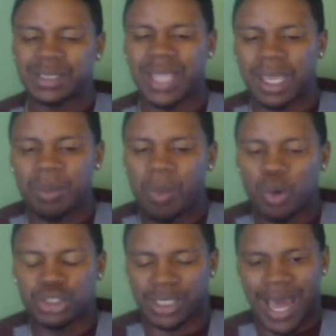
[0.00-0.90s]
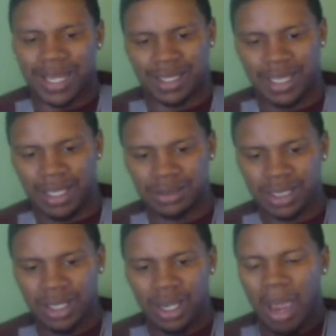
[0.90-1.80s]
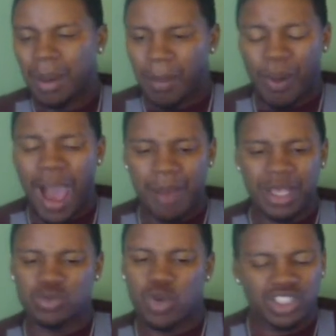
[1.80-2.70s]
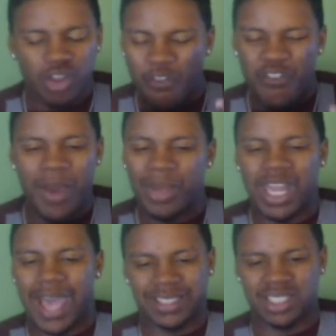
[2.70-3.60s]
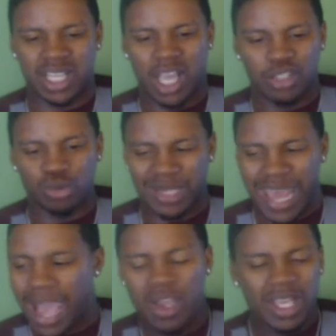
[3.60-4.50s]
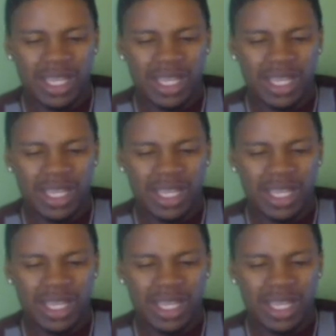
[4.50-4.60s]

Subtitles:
take emotion out of things. But the problem is we're so feminized as a country now